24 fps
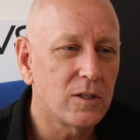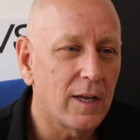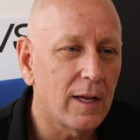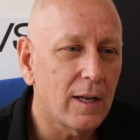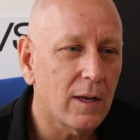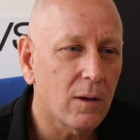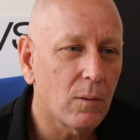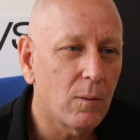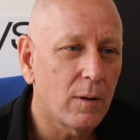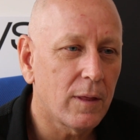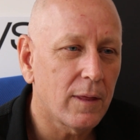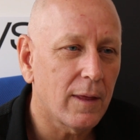
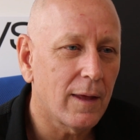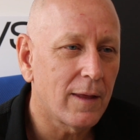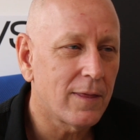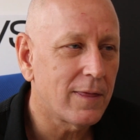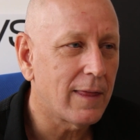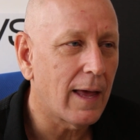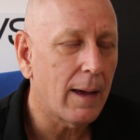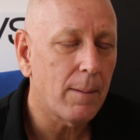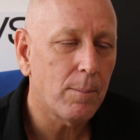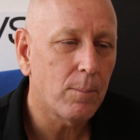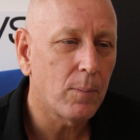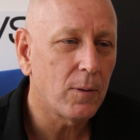dealing with at
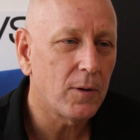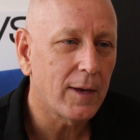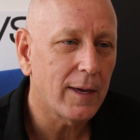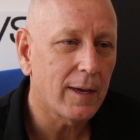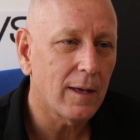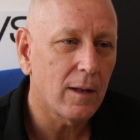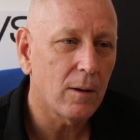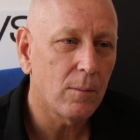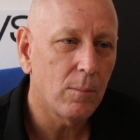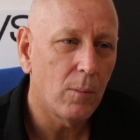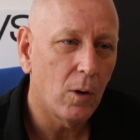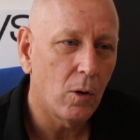that
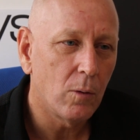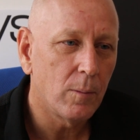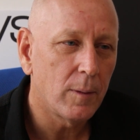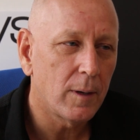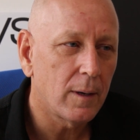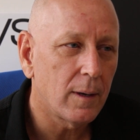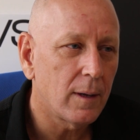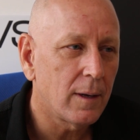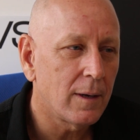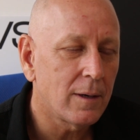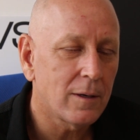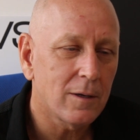particular
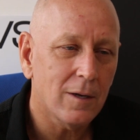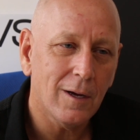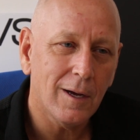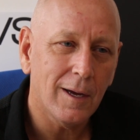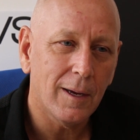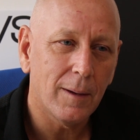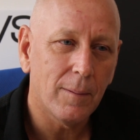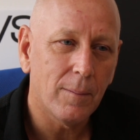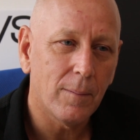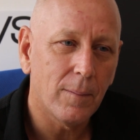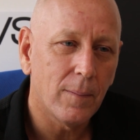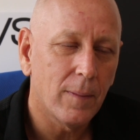moment in
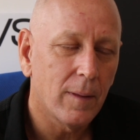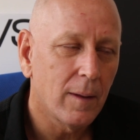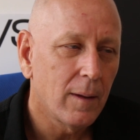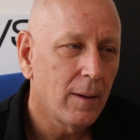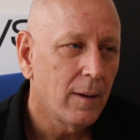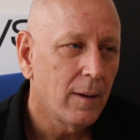time.